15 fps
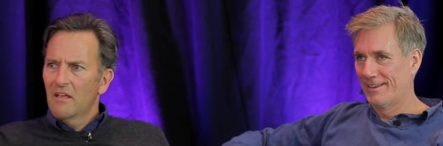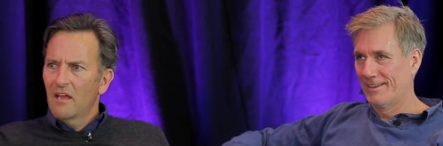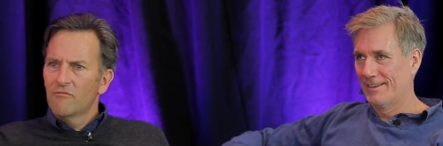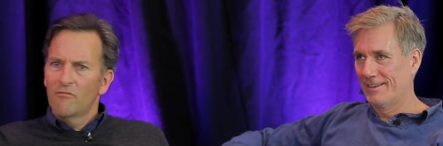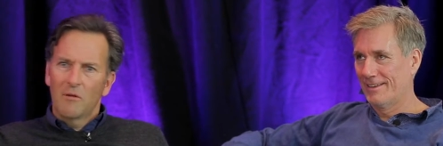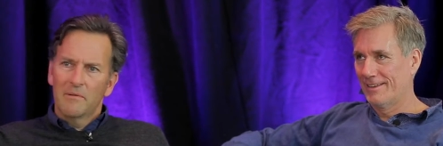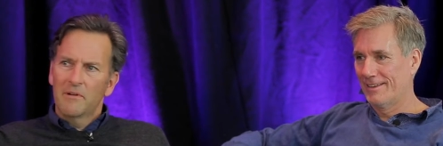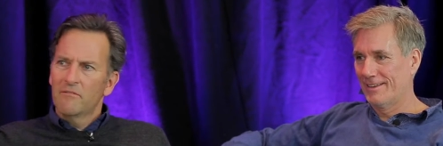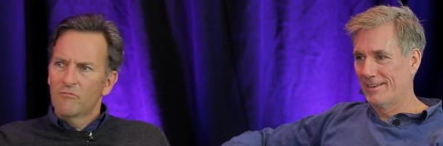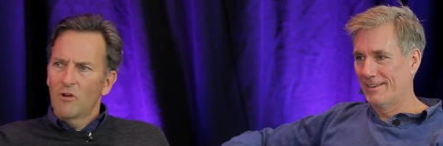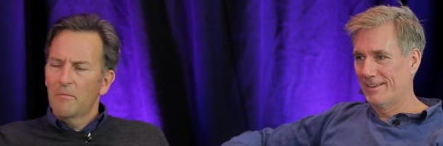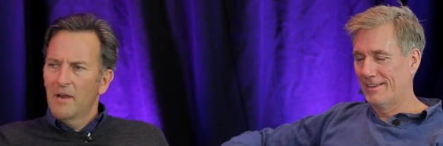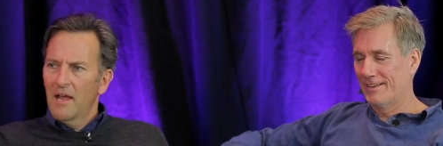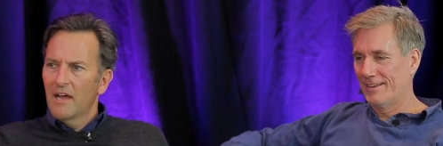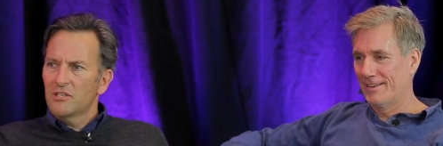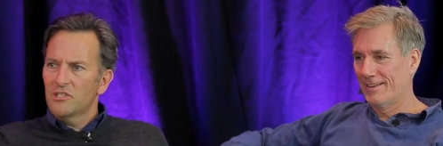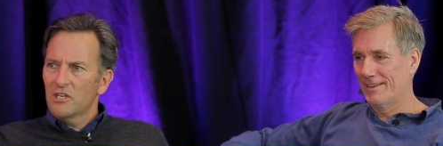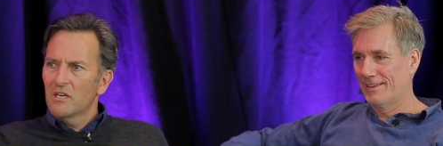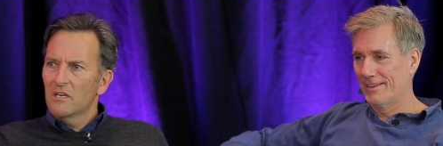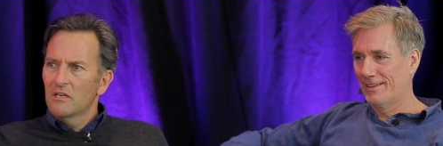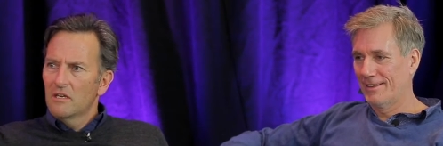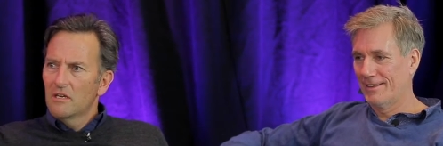Speaker 1: and I Robyn and Robyn
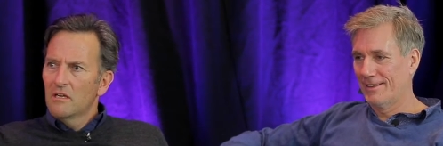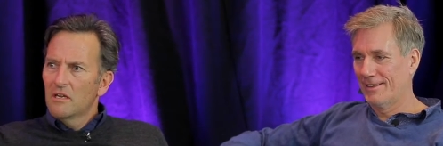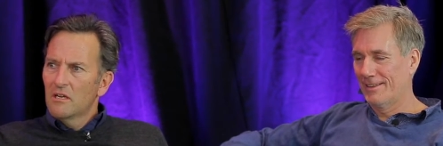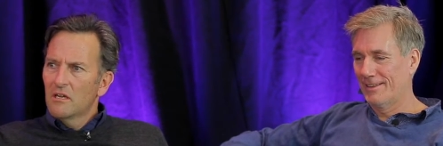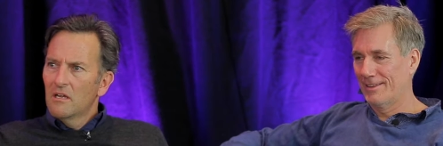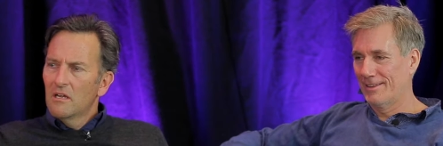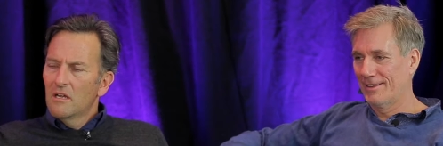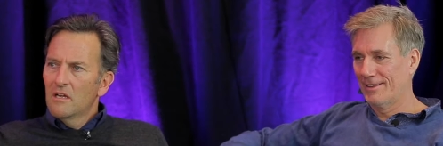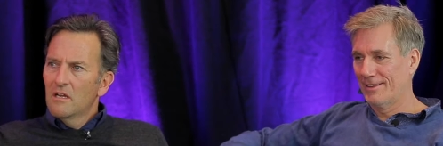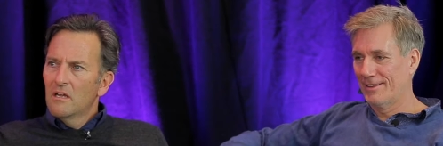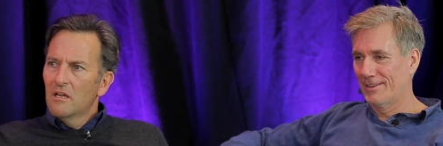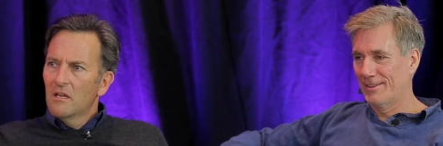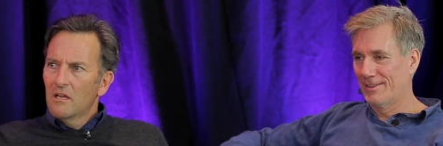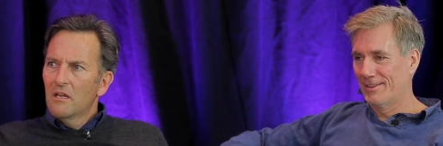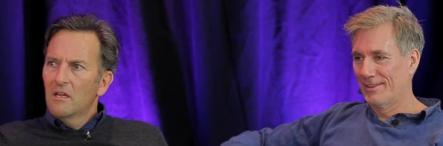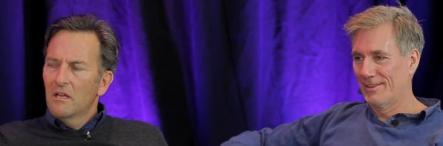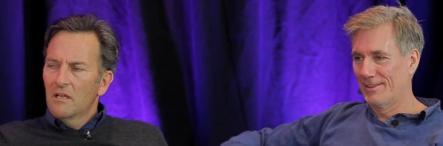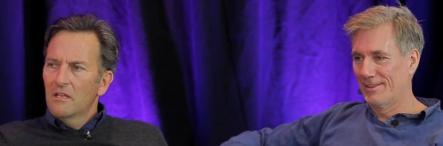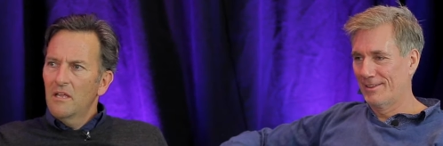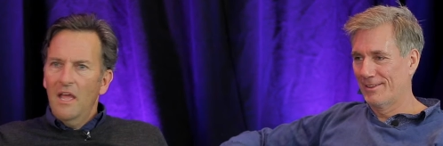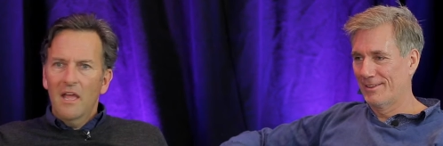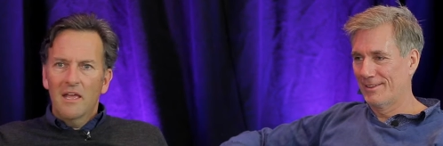Archer. in my bedroom.
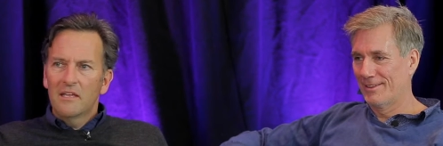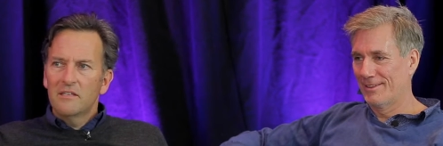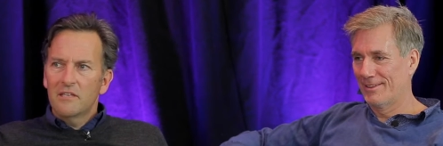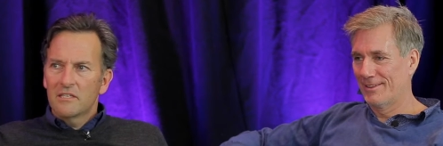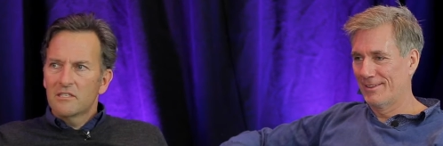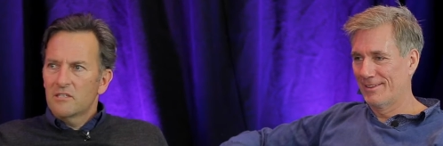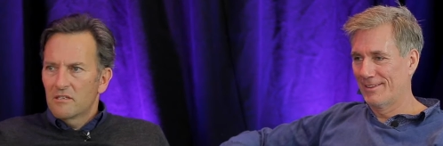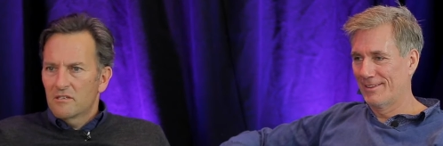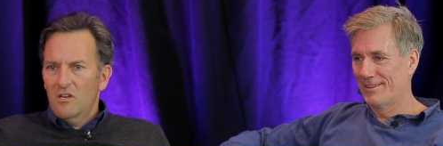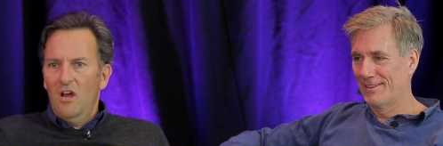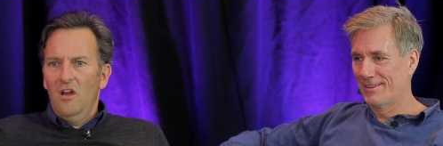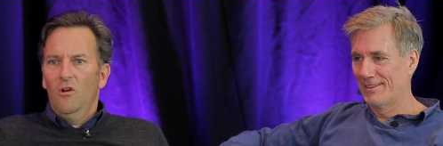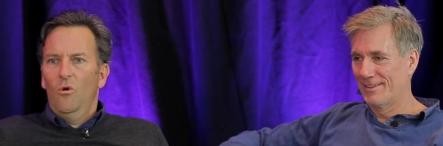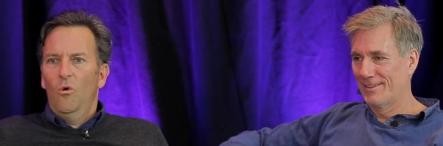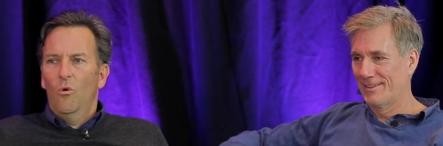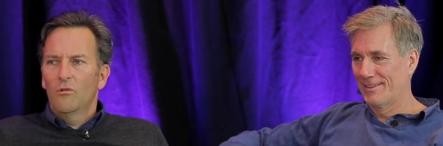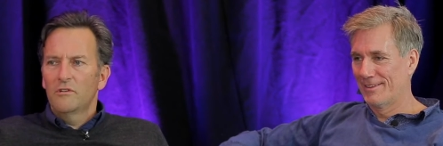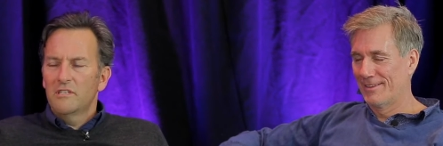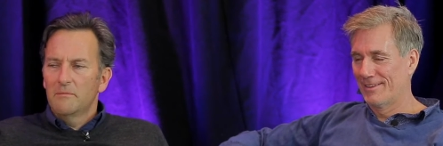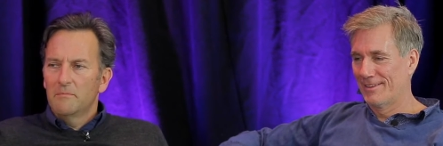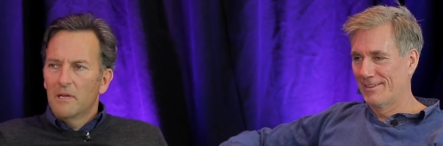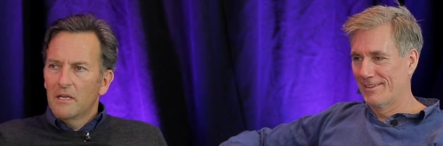Yeah, he's it's, it kind off. of
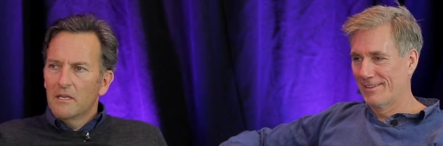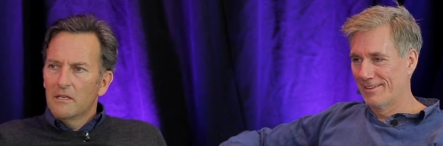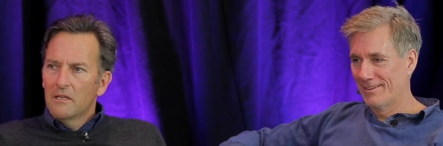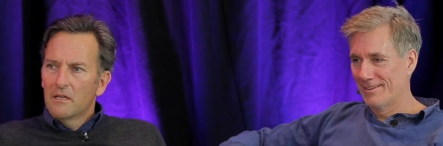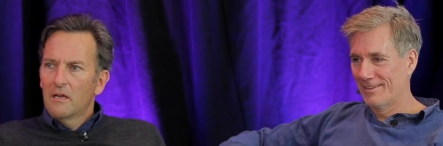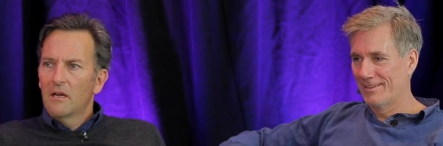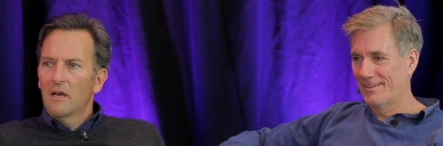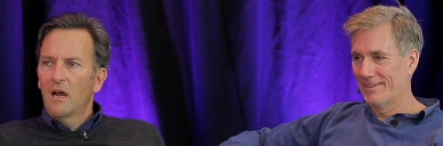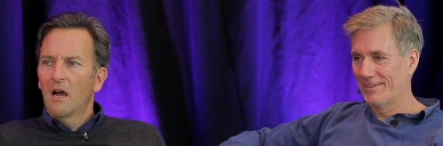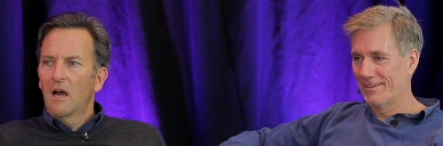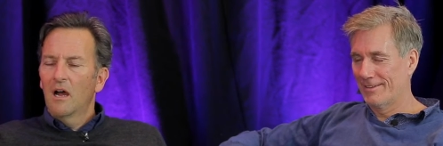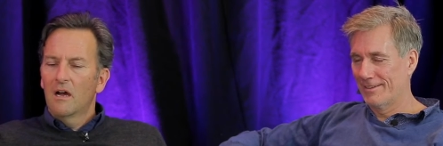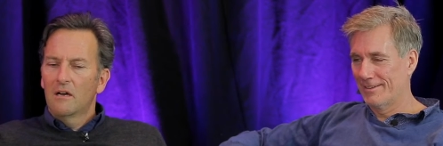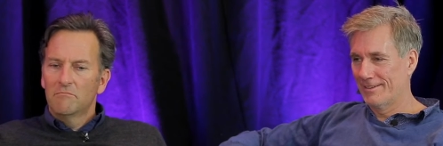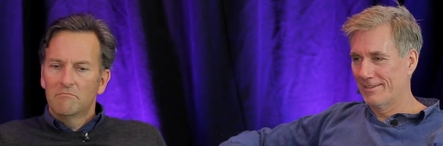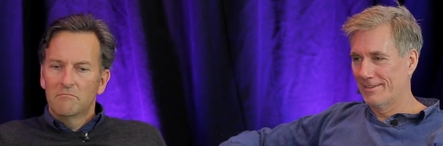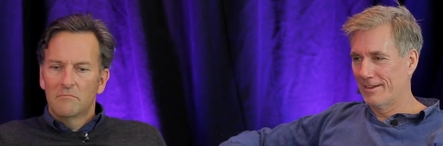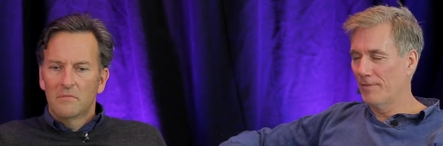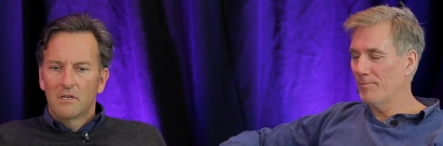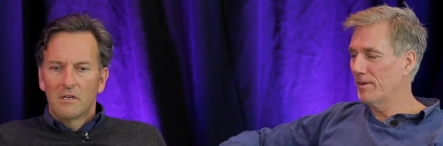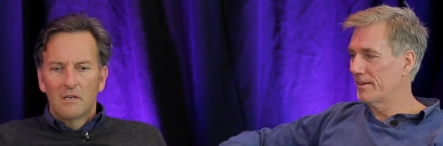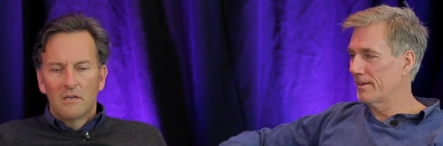haunting me. Mm. Um,
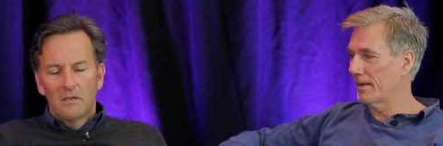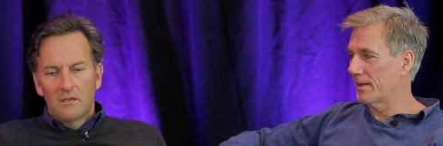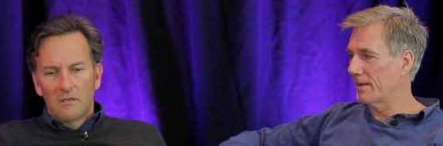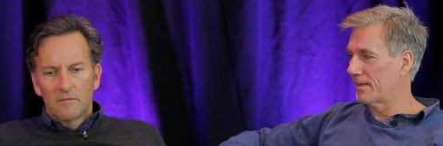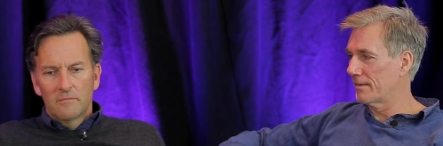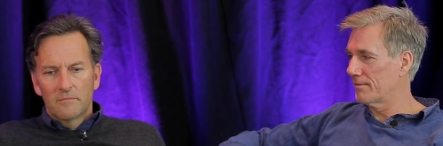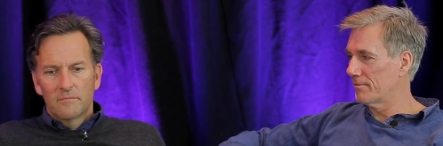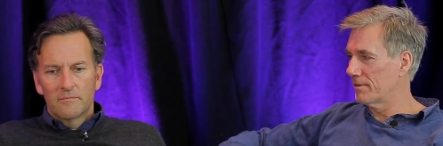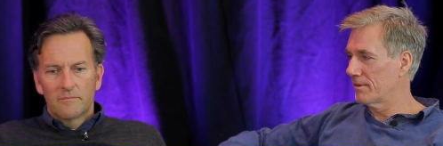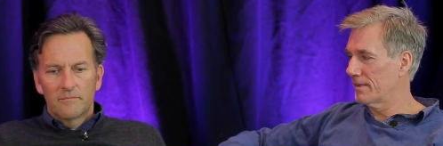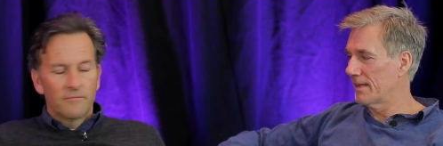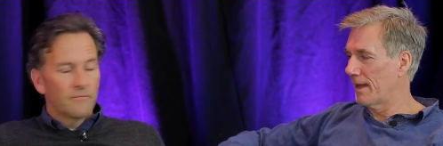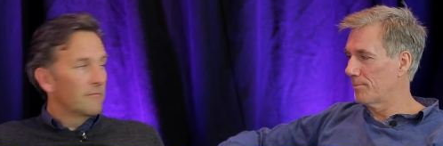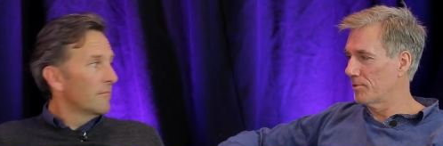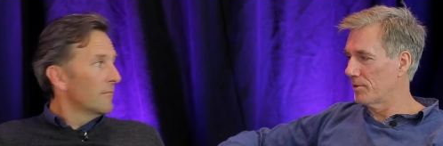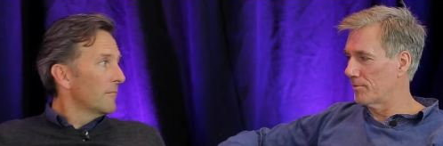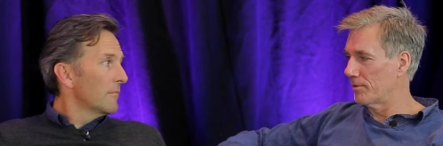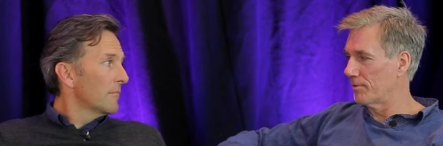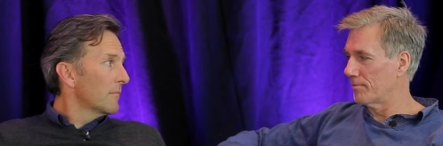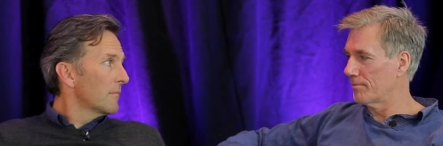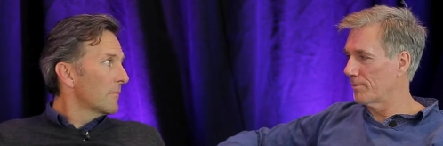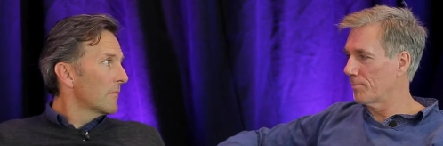
Speaker 2: I've been taking snaps of
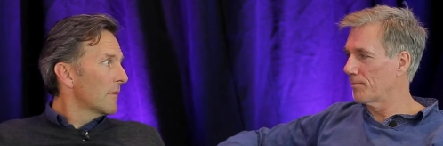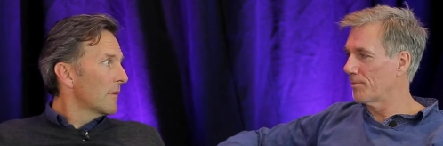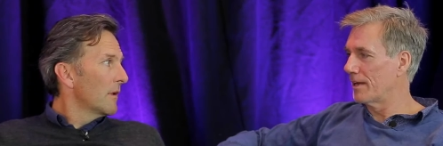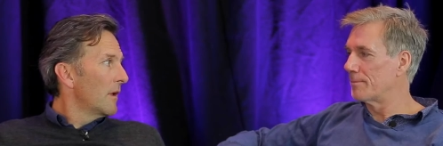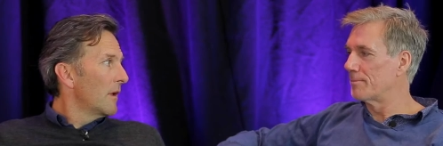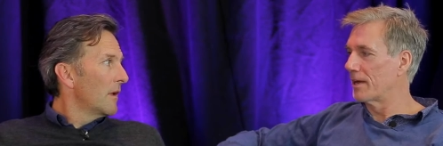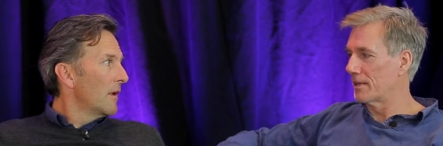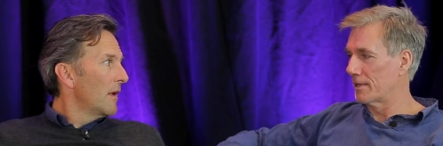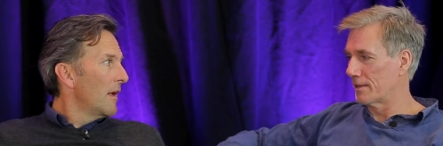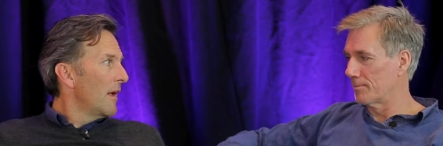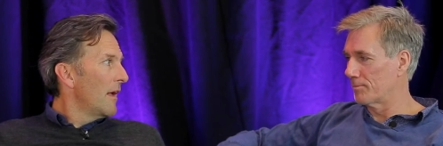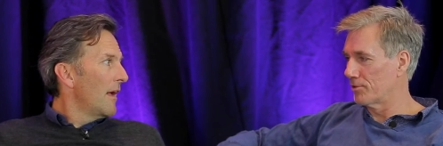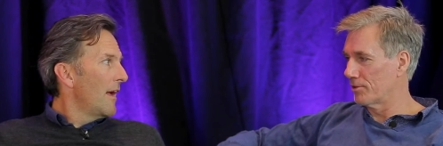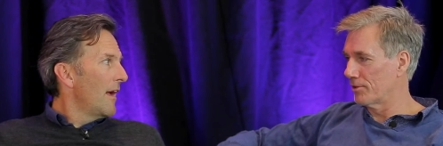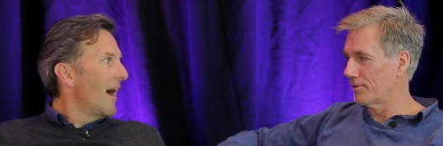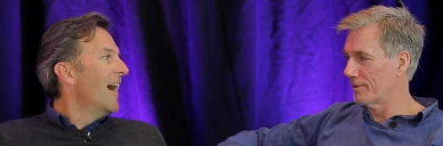it and I'm emailing them to you